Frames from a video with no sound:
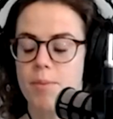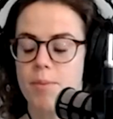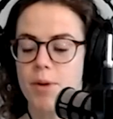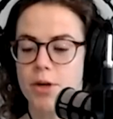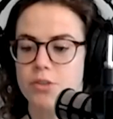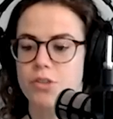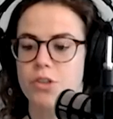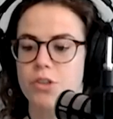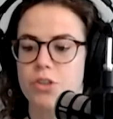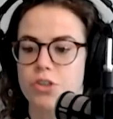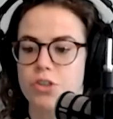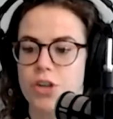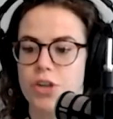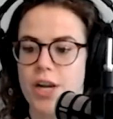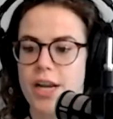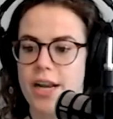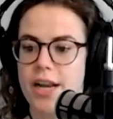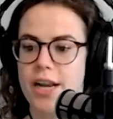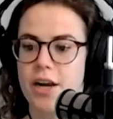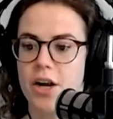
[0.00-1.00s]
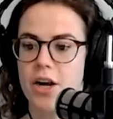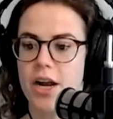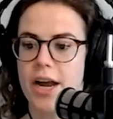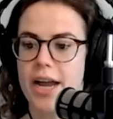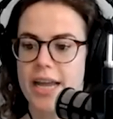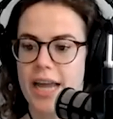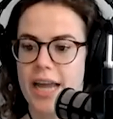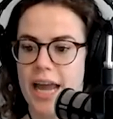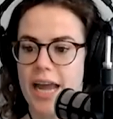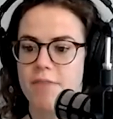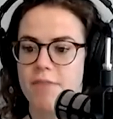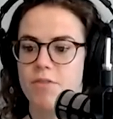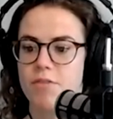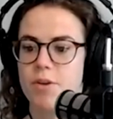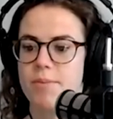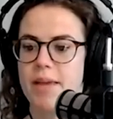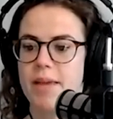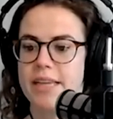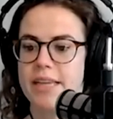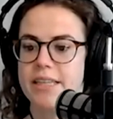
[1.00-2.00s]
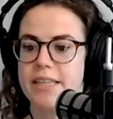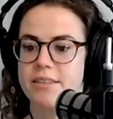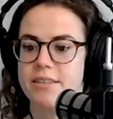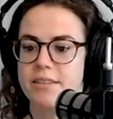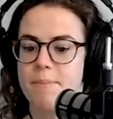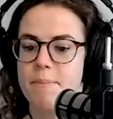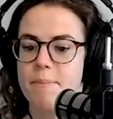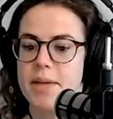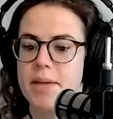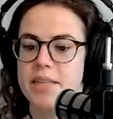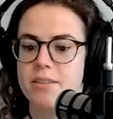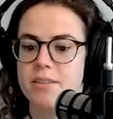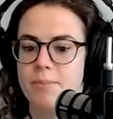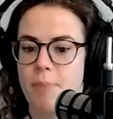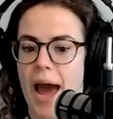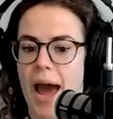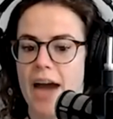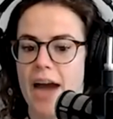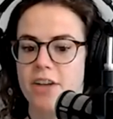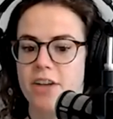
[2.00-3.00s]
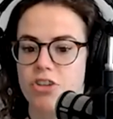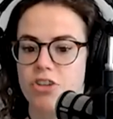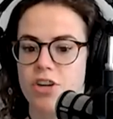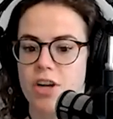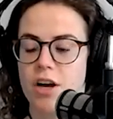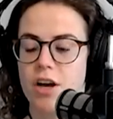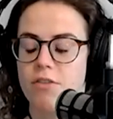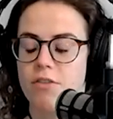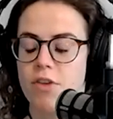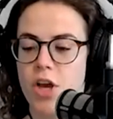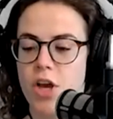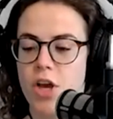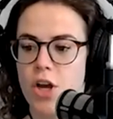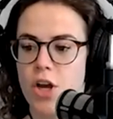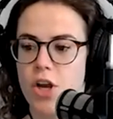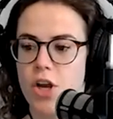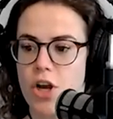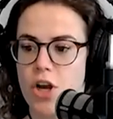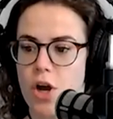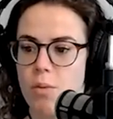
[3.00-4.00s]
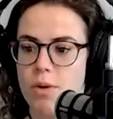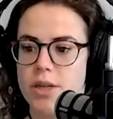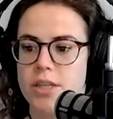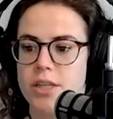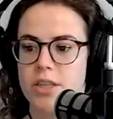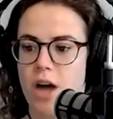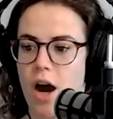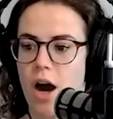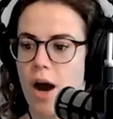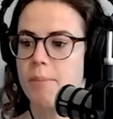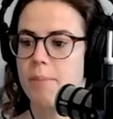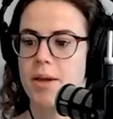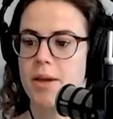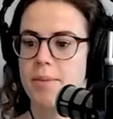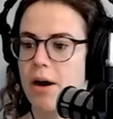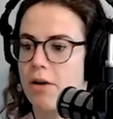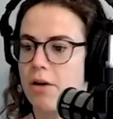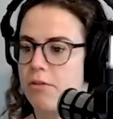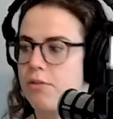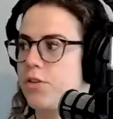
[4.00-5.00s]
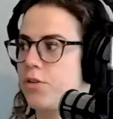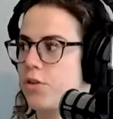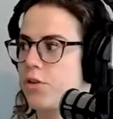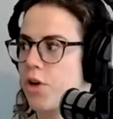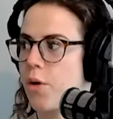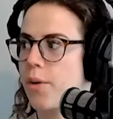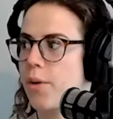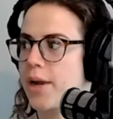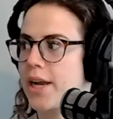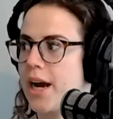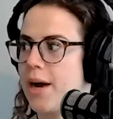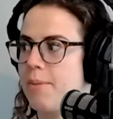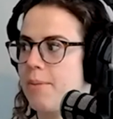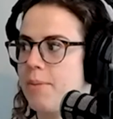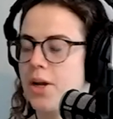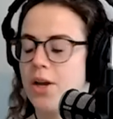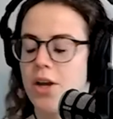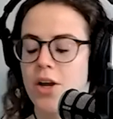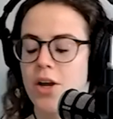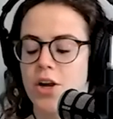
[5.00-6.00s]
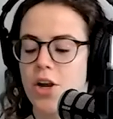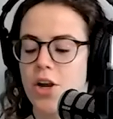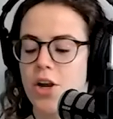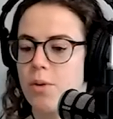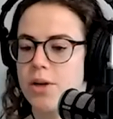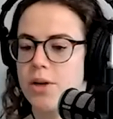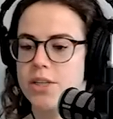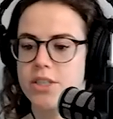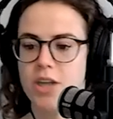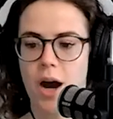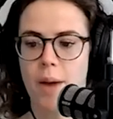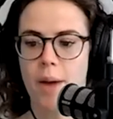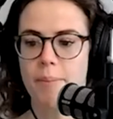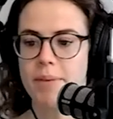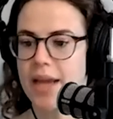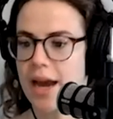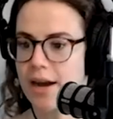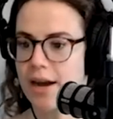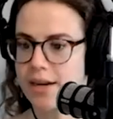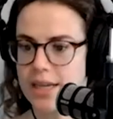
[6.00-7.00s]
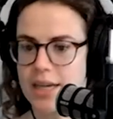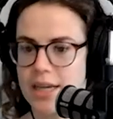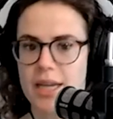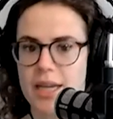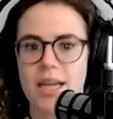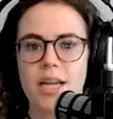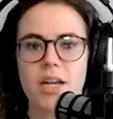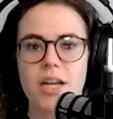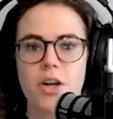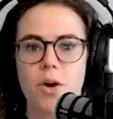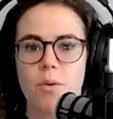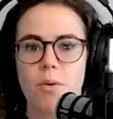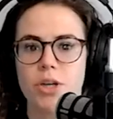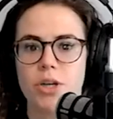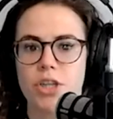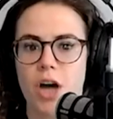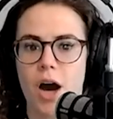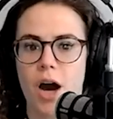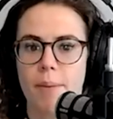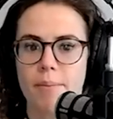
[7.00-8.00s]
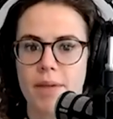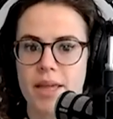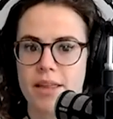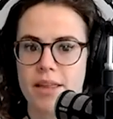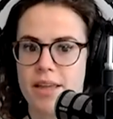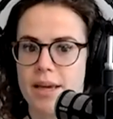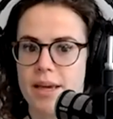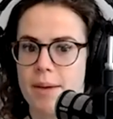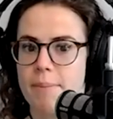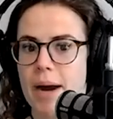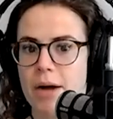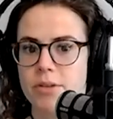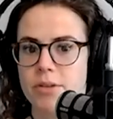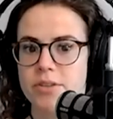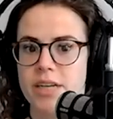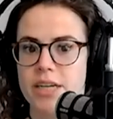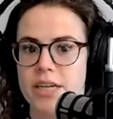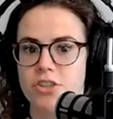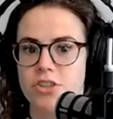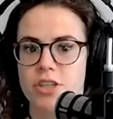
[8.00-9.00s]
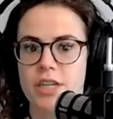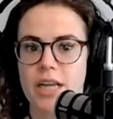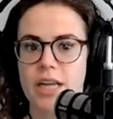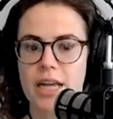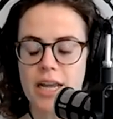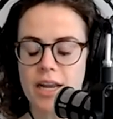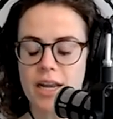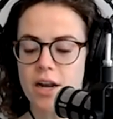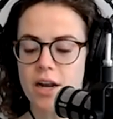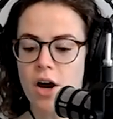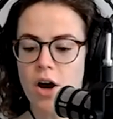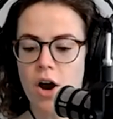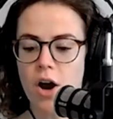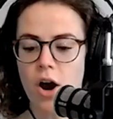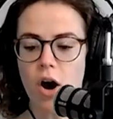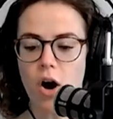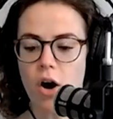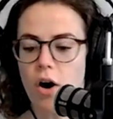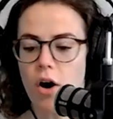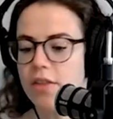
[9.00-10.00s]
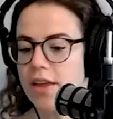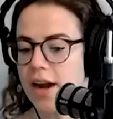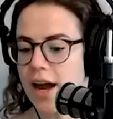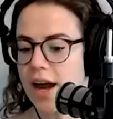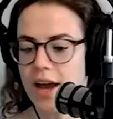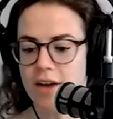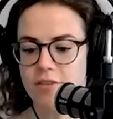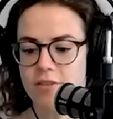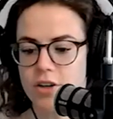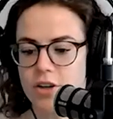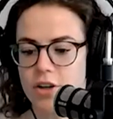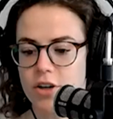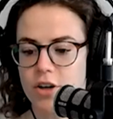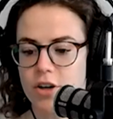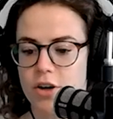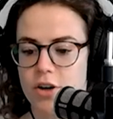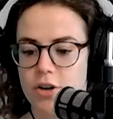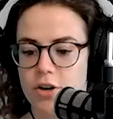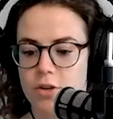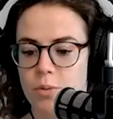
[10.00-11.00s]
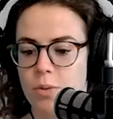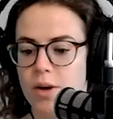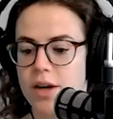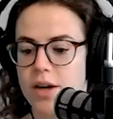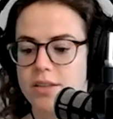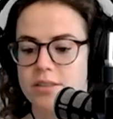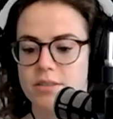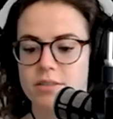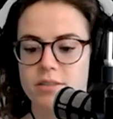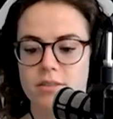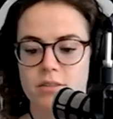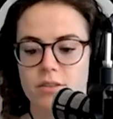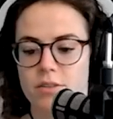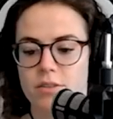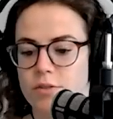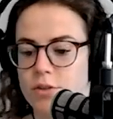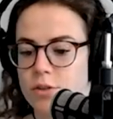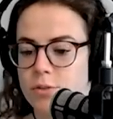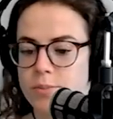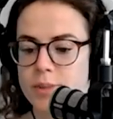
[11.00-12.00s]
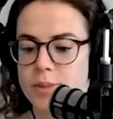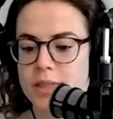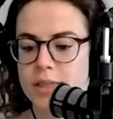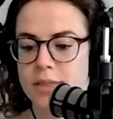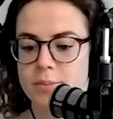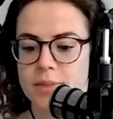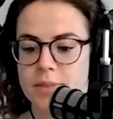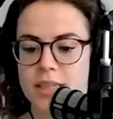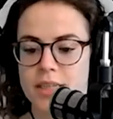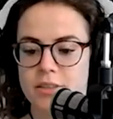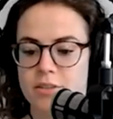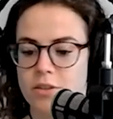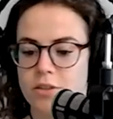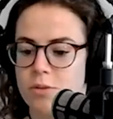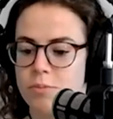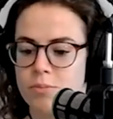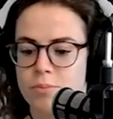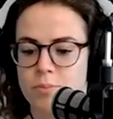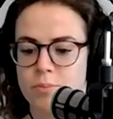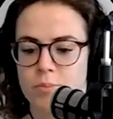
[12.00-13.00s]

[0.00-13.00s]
a personal trainer, it came from like this immense passion of no one taught me about food growing up. No one taught me how to eat. No one taught me the amounts I should eat. All that I ever heard was the food pyramid. So